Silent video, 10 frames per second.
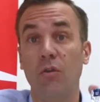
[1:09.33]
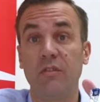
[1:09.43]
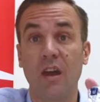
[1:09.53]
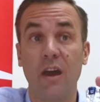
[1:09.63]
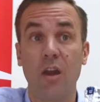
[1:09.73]
The
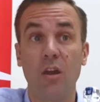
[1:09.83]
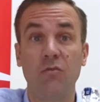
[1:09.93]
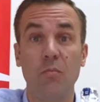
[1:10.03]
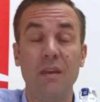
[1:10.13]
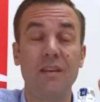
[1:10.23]

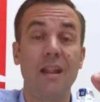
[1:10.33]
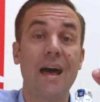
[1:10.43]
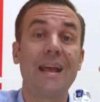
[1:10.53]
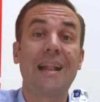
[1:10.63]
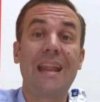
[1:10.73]
ciders will be
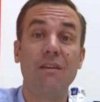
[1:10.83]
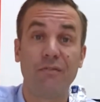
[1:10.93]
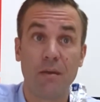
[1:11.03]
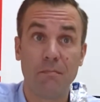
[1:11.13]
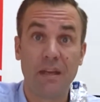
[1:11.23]
lightly
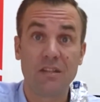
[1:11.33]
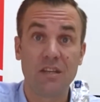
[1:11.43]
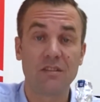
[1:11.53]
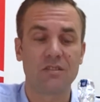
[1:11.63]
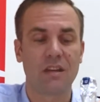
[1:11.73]

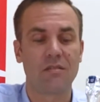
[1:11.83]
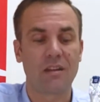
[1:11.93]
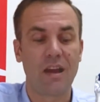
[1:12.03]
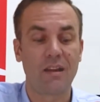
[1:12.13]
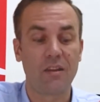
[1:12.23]
fermented and
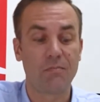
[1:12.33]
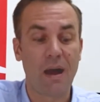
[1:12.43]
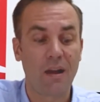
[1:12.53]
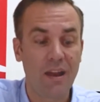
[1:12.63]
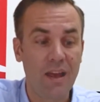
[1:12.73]
slightly
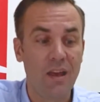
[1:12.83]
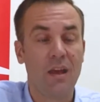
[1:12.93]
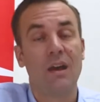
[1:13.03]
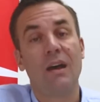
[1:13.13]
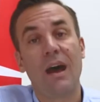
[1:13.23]
sparkling,
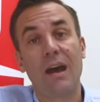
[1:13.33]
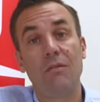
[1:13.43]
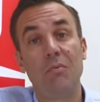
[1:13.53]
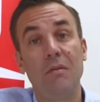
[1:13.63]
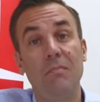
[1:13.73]
and
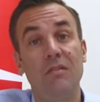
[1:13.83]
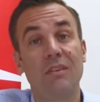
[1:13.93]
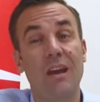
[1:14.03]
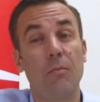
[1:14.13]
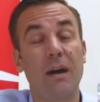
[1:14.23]
it will be
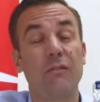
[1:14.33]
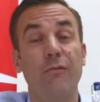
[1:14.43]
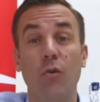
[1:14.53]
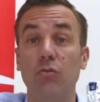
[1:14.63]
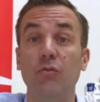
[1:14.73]
stand about
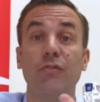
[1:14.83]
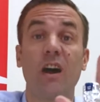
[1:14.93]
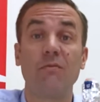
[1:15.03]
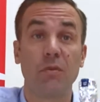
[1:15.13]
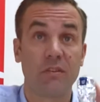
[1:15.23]
4 to
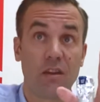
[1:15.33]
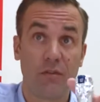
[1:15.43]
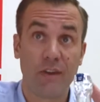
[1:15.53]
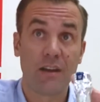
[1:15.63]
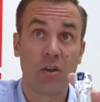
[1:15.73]
5%
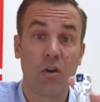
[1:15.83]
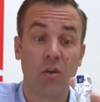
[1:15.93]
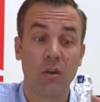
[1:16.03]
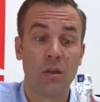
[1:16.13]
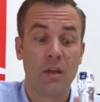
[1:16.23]
of alcohol.